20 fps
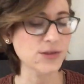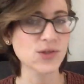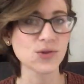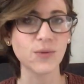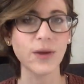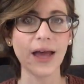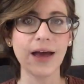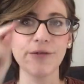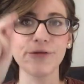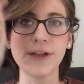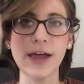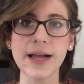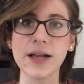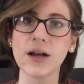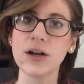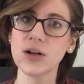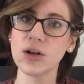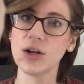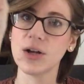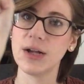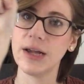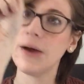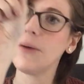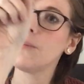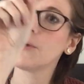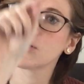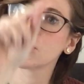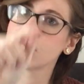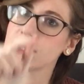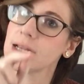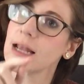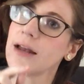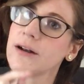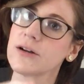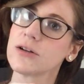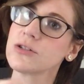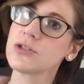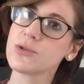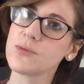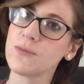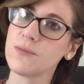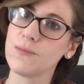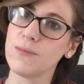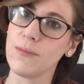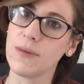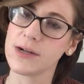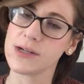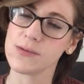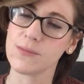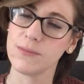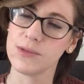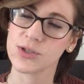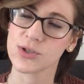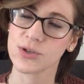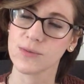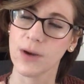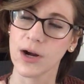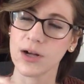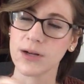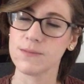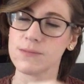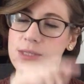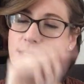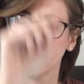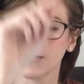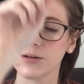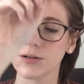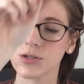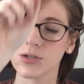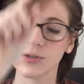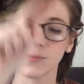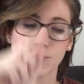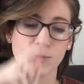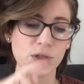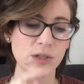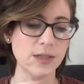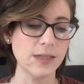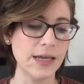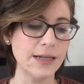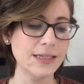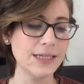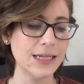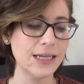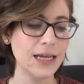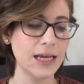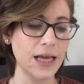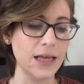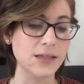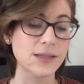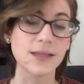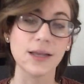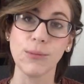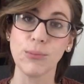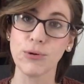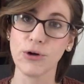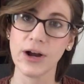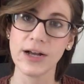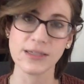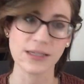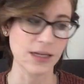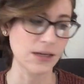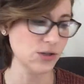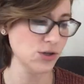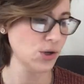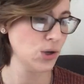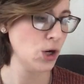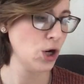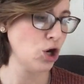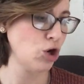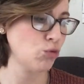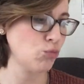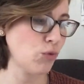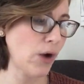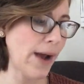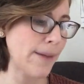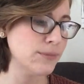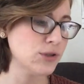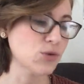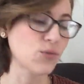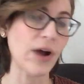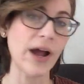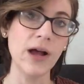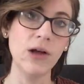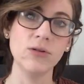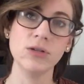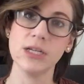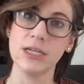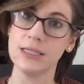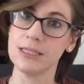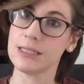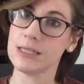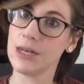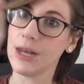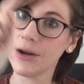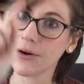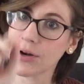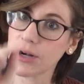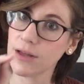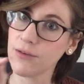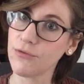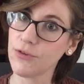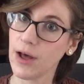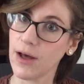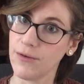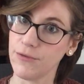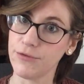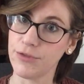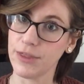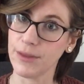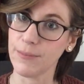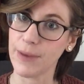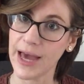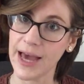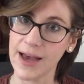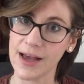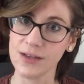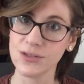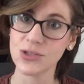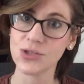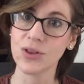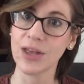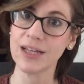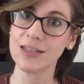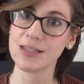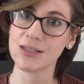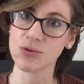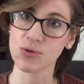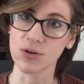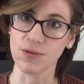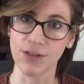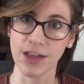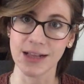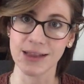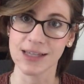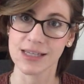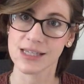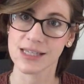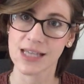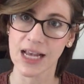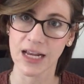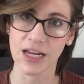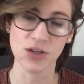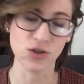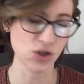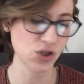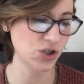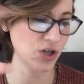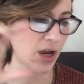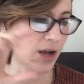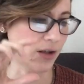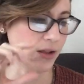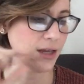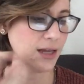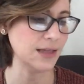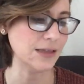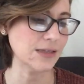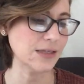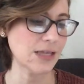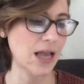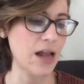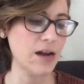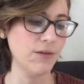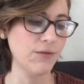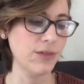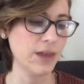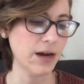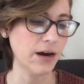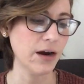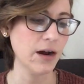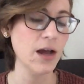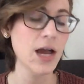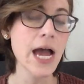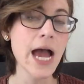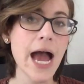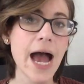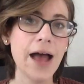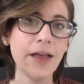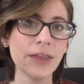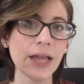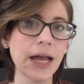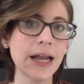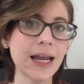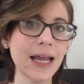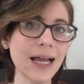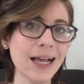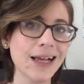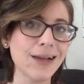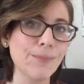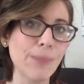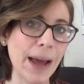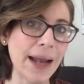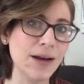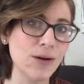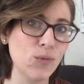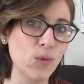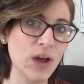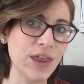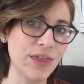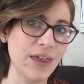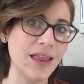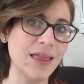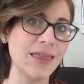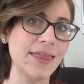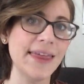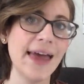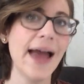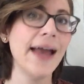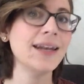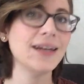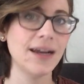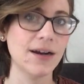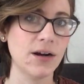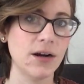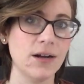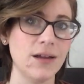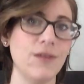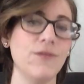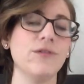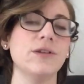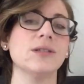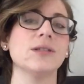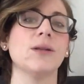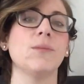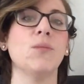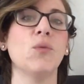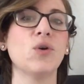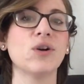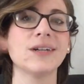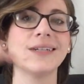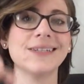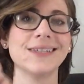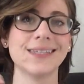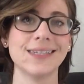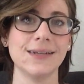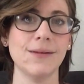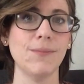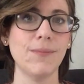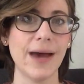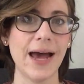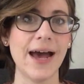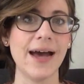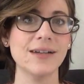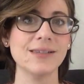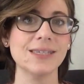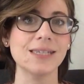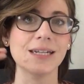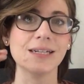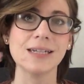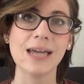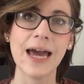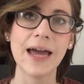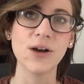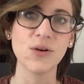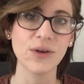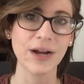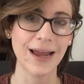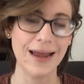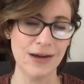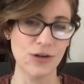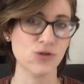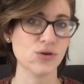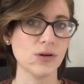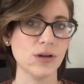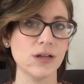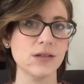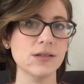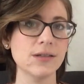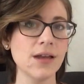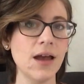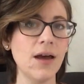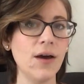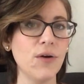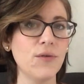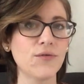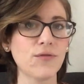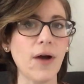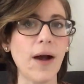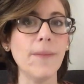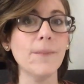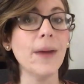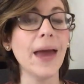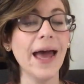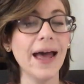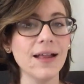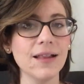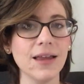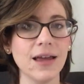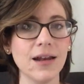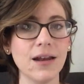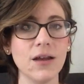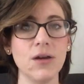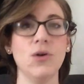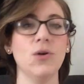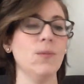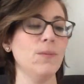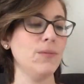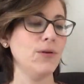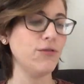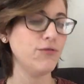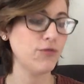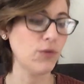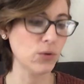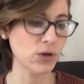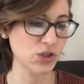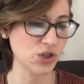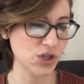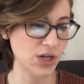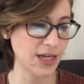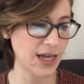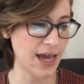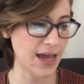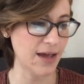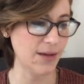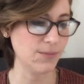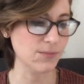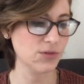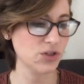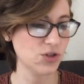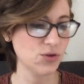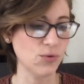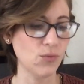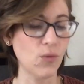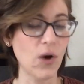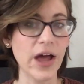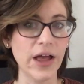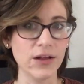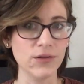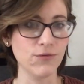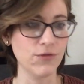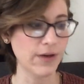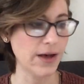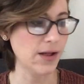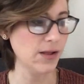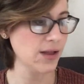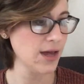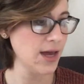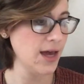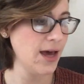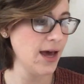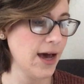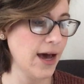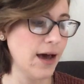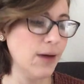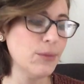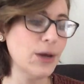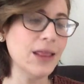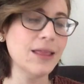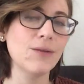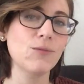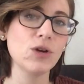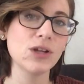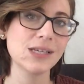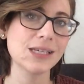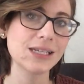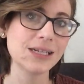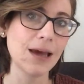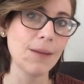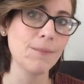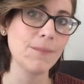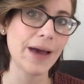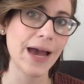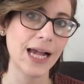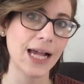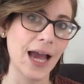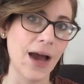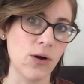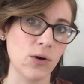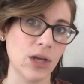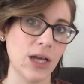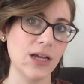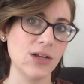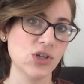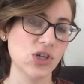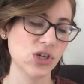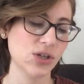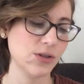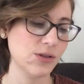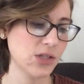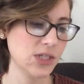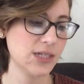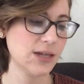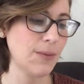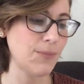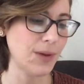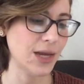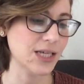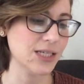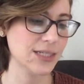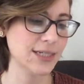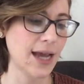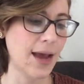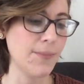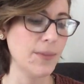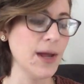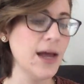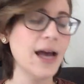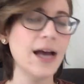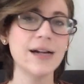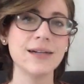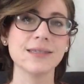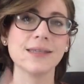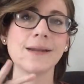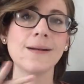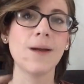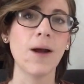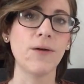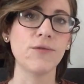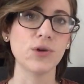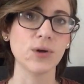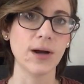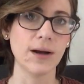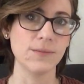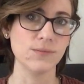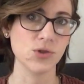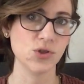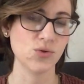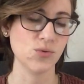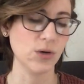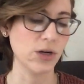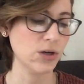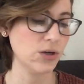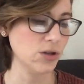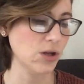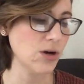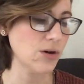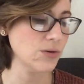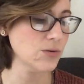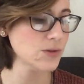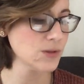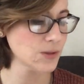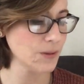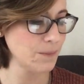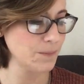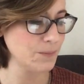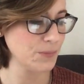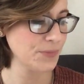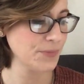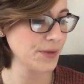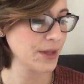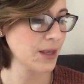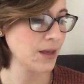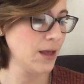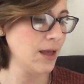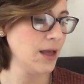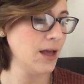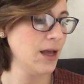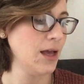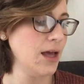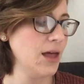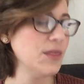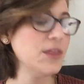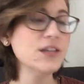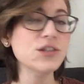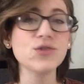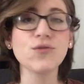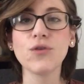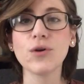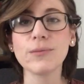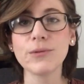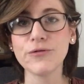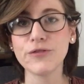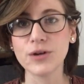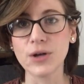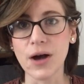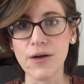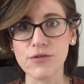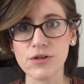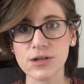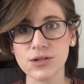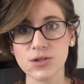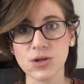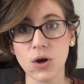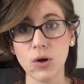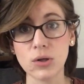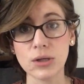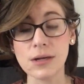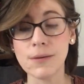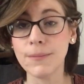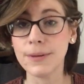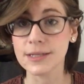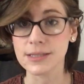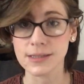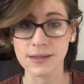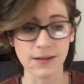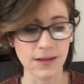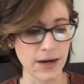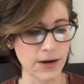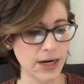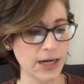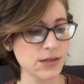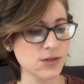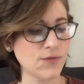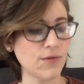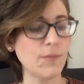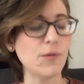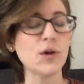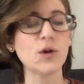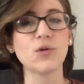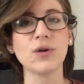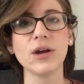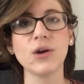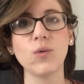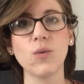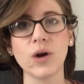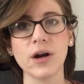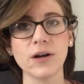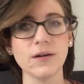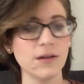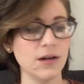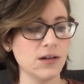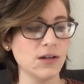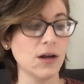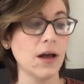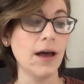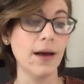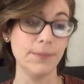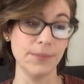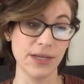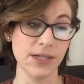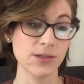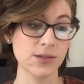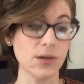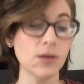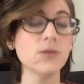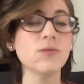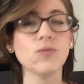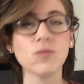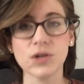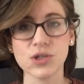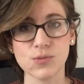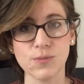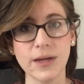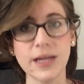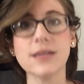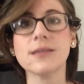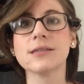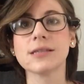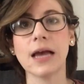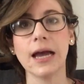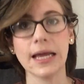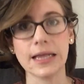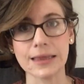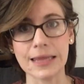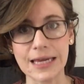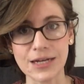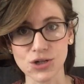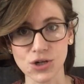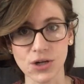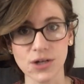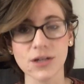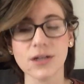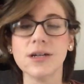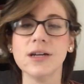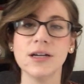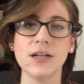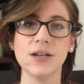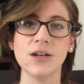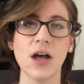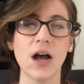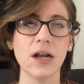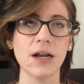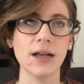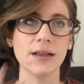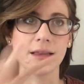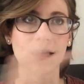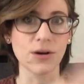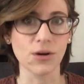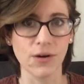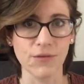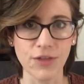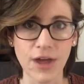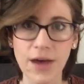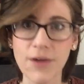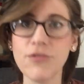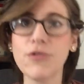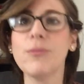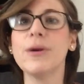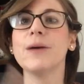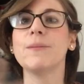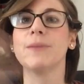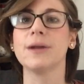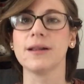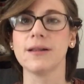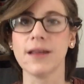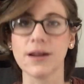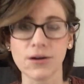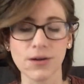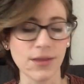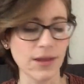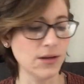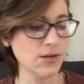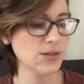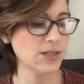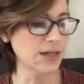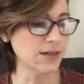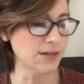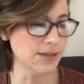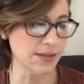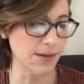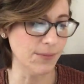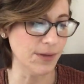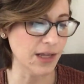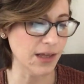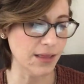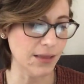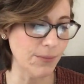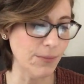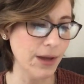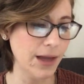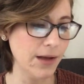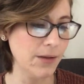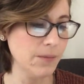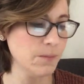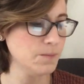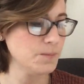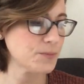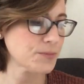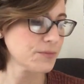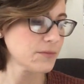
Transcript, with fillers: So we have like Gilbert's letters, Mar Mr. Markham's letters, presented as the present, wrapped around his narrative of the past. So that's sort of like the second shell inside of there. And then embedded within that narrative is the more distant past, the diary entries from Helen before she came to Wildfell. Um, and then we step back out each step by step as the novel comes to a close. This form of a novel is called an epistolary. It's from the Greek word epistle, which means a letter, not a letter of the alphabet, but a letter that you send to somebody in the mail.